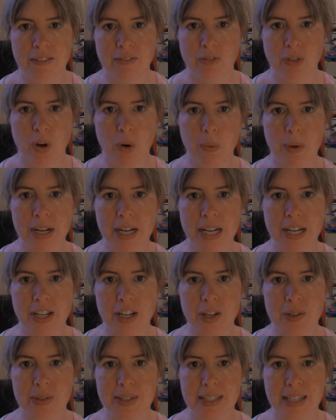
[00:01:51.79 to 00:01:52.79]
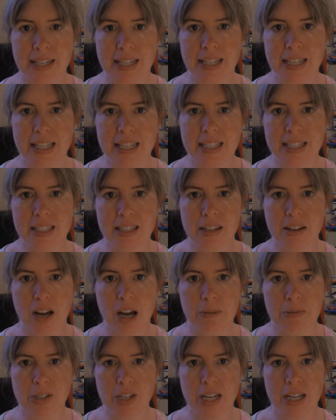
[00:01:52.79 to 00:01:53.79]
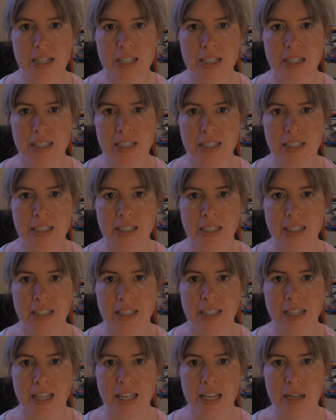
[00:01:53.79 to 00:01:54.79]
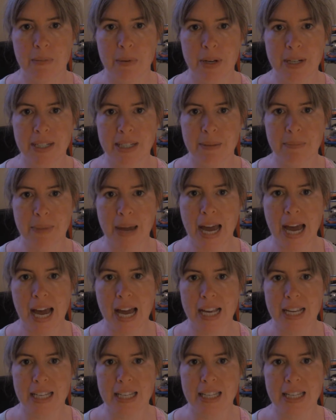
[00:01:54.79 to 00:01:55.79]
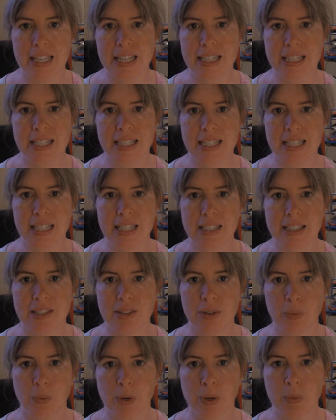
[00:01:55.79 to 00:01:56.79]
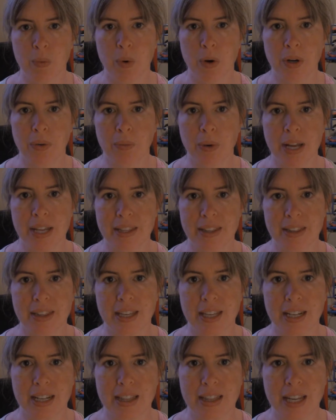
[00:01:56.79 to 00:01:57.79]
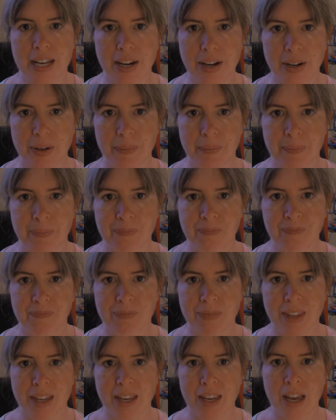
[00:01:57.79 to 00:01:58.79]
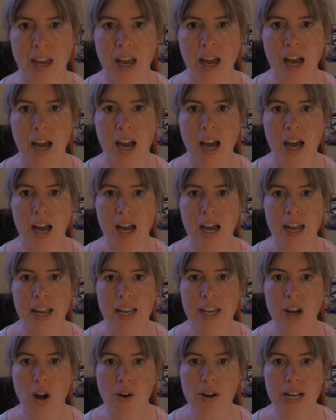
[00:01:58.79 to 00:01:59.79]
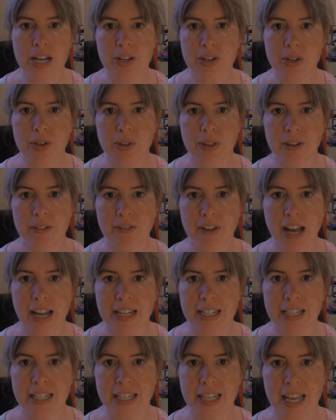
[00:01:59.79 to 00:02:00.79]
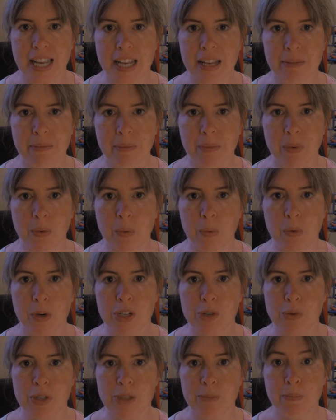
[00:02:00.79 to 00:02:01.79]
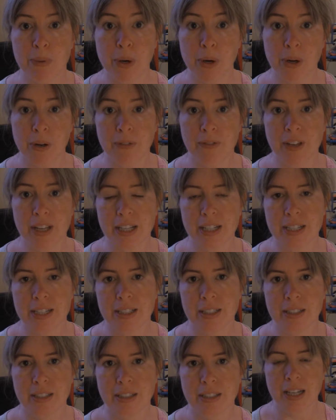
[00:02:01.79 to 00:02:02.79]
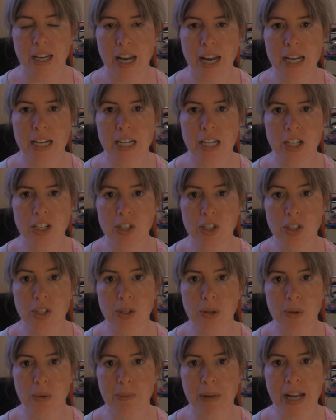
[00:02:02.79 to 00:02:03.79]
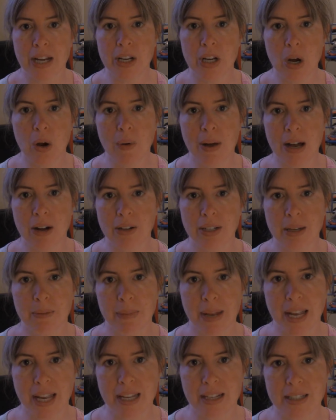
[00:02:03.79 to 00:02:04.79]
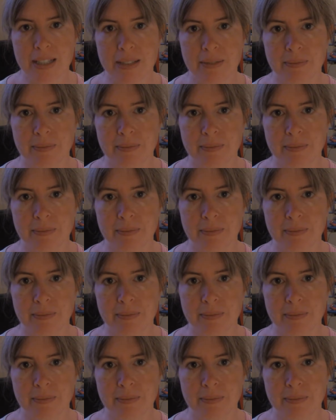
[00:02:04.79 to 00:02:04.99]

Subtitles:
For when he goes and gets an object, he brings it back, he sees the reward right then and there. He already knew the Find It game, which was perfect, and he knew my go out command.